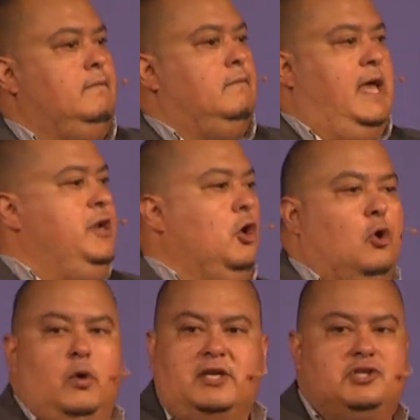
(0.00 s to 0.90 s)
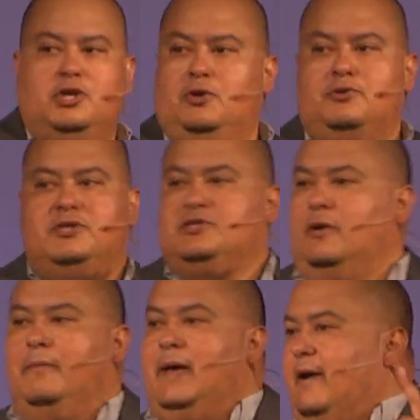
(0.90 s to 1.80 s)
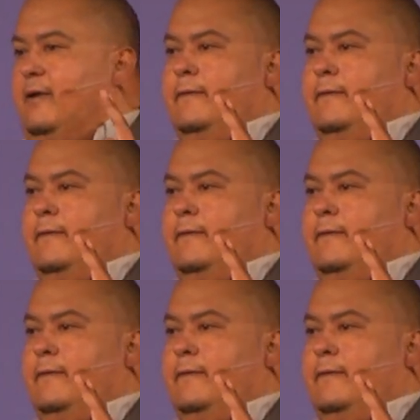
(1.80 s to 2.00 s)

And no excuse is going to matter.